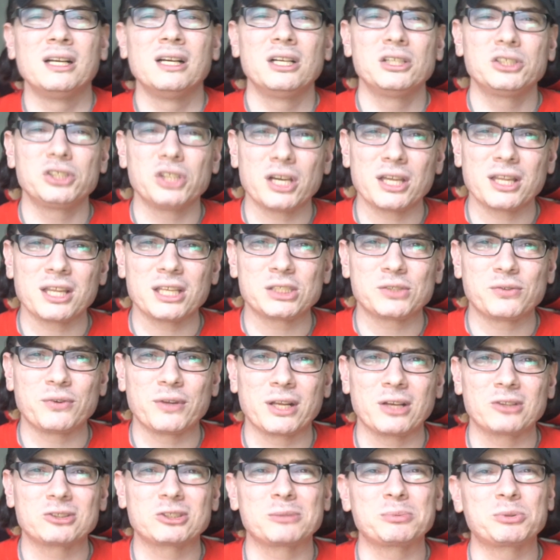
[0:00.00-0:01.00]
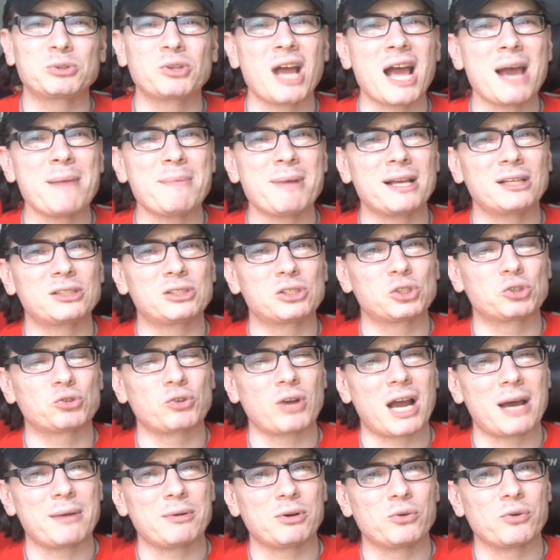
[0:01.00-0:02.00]
Share this video, subscribe if you haven't
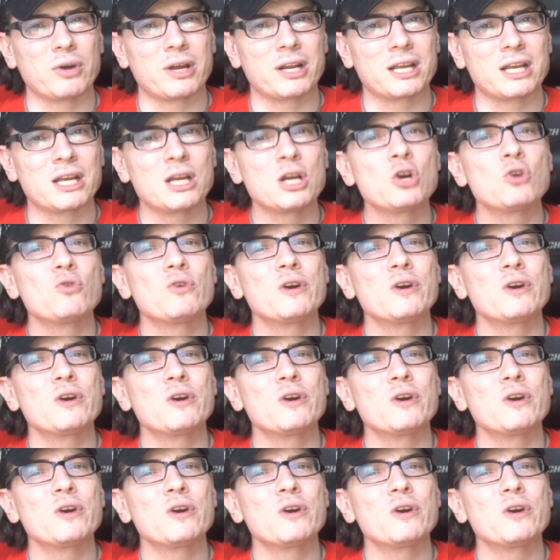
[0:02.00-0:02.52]
subscribed already.